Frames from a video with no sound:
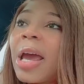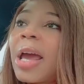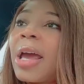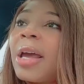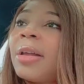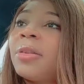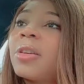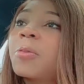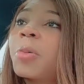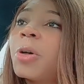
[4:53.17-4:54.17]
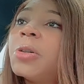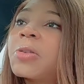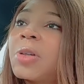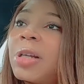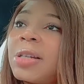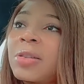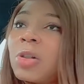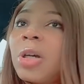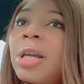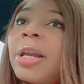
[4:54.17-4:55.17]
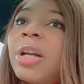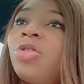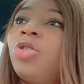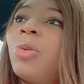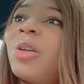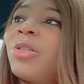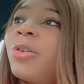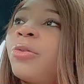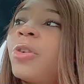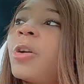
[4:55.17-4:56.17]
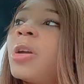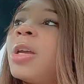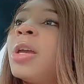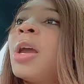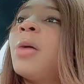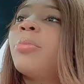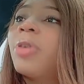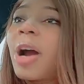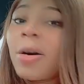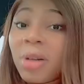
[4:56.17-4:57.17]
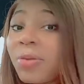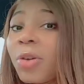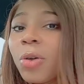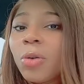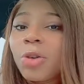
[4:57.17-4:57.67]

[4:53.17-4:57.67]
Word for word: And this person is looking at you and they're very proud of you.